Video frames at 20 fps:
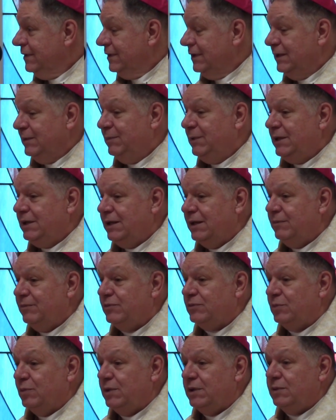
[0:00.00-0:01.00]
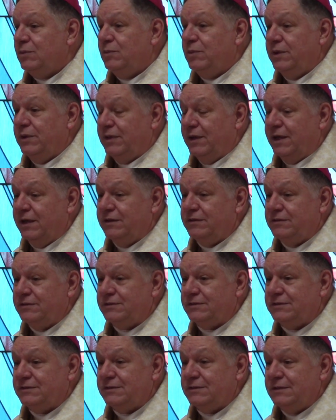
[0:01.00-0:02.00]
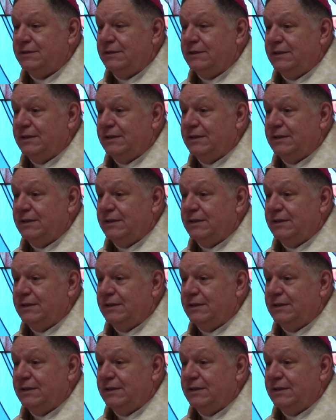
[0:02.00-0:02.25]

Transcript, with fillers: He becomes one with us.